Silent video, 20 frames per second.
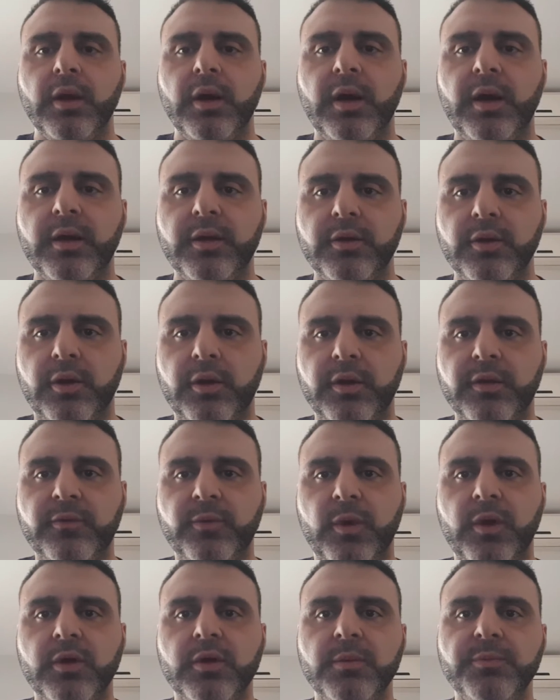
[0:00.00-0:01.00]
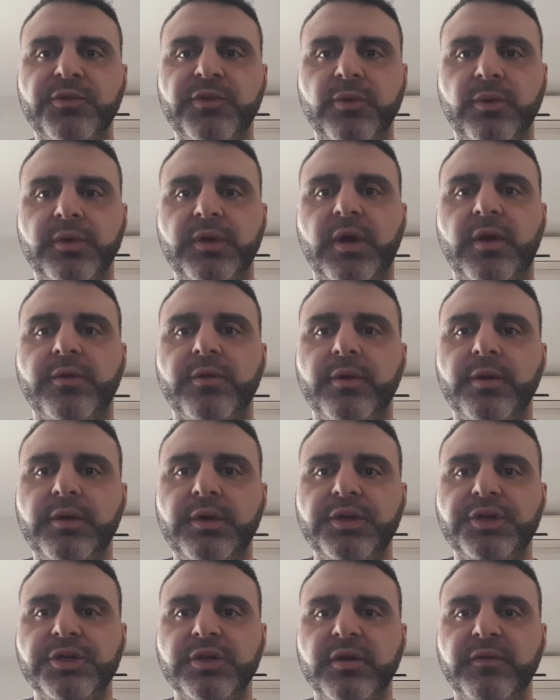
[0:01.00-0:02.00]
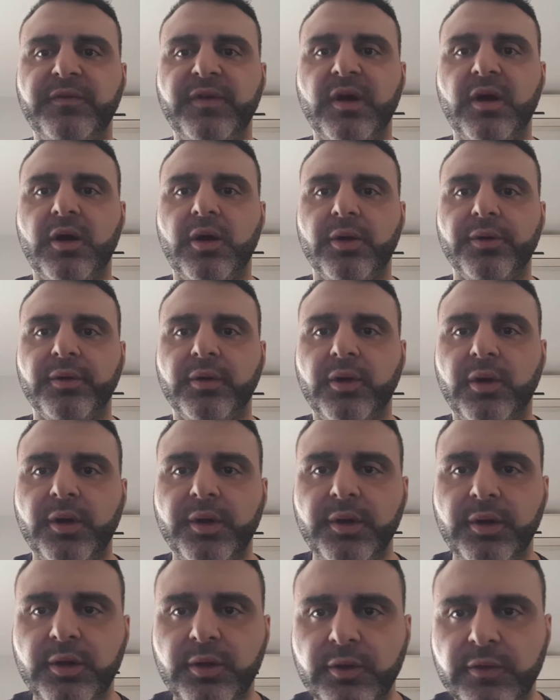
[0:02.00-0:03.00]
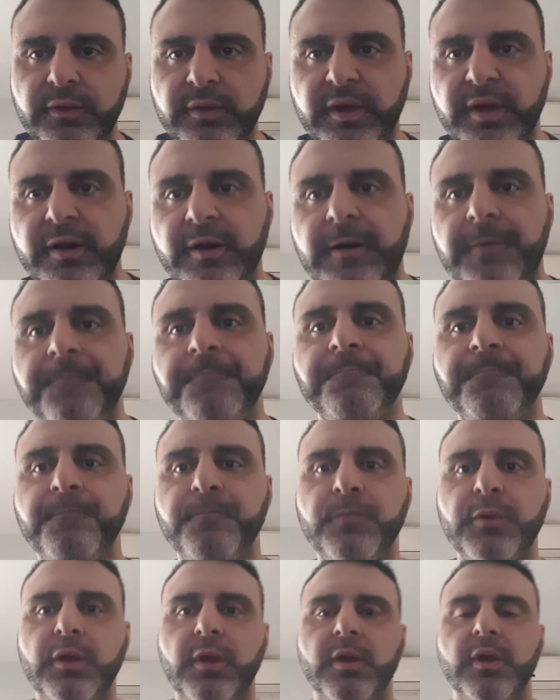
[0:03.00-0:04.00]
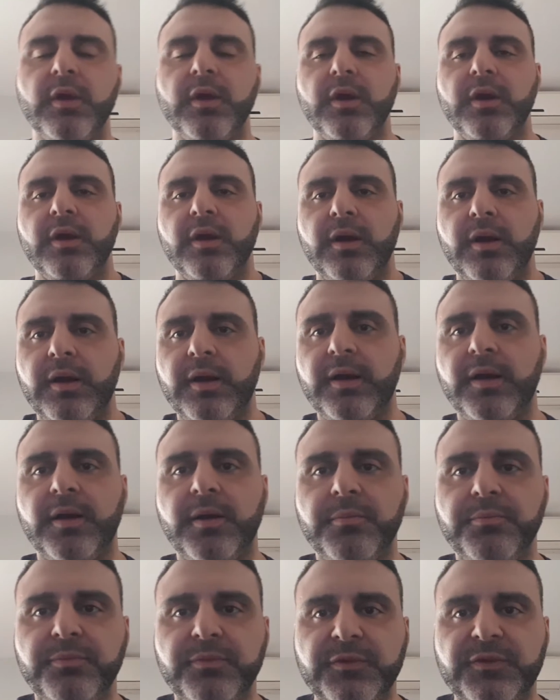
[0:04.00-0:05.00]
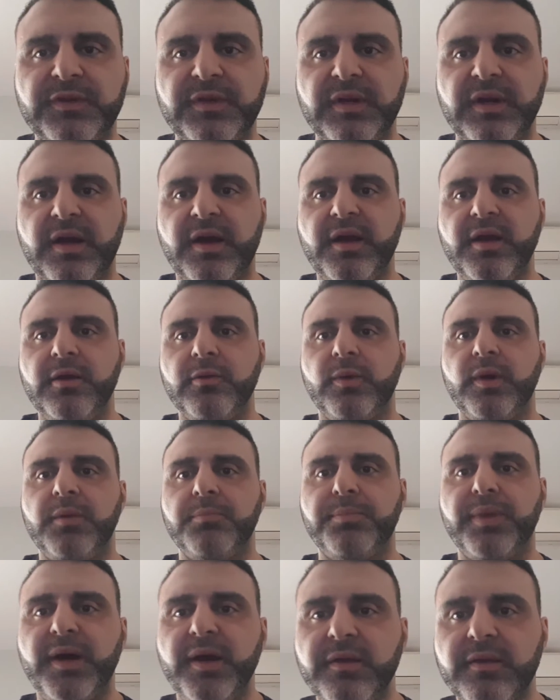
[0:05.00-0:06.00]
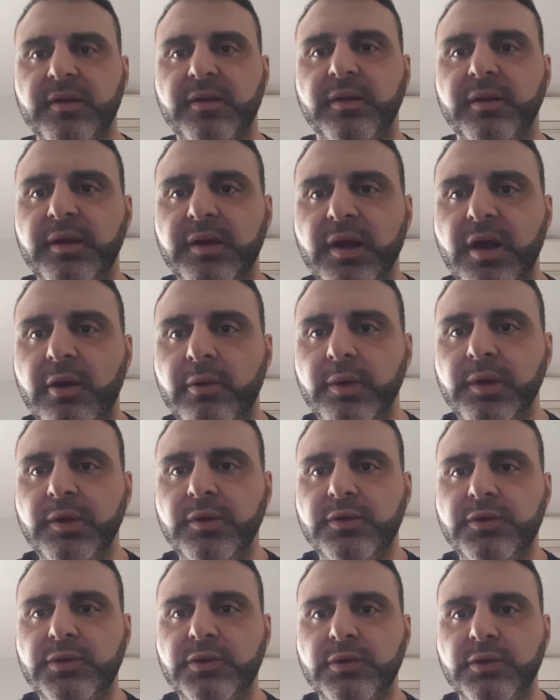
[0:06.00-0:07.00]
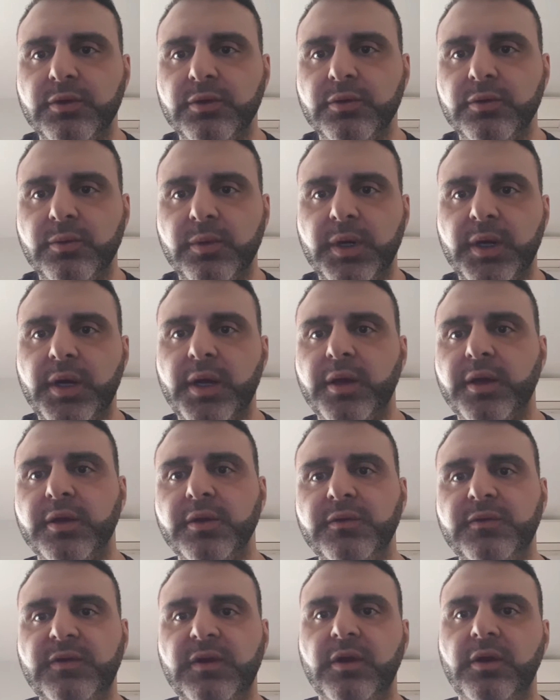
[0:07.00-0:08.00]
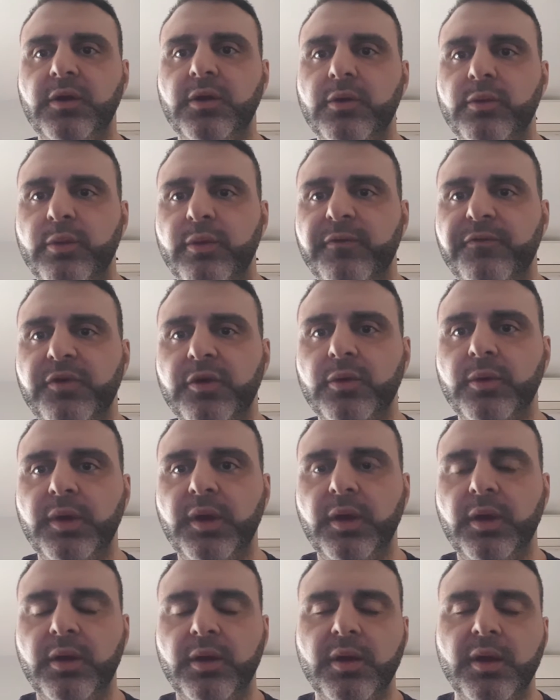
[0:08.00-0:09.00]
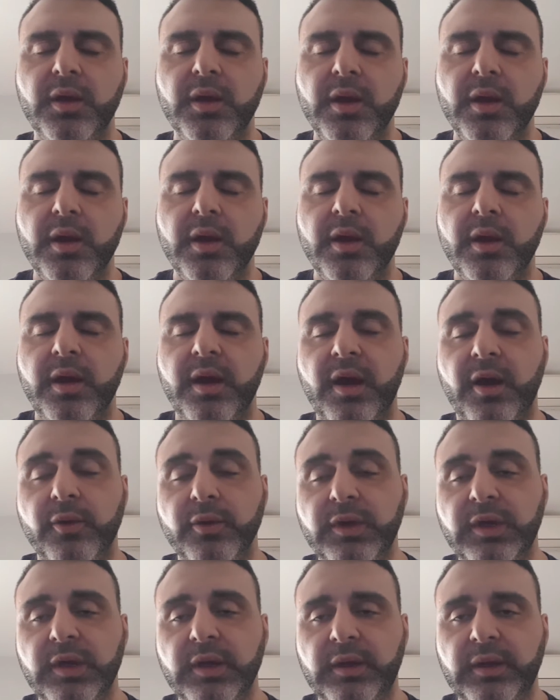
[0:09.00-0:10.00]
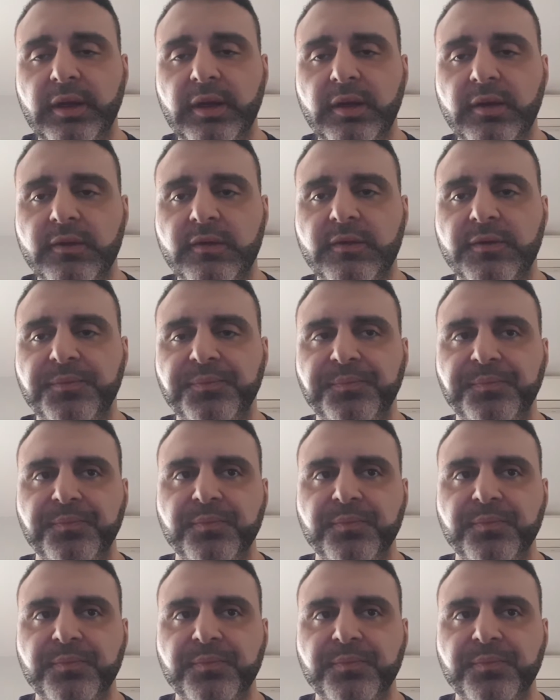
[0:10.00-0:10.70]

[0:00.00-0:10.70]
Hey guys, welcome to another edition of our online newsletter. Today we're basically going to continue reviewing our yearlings.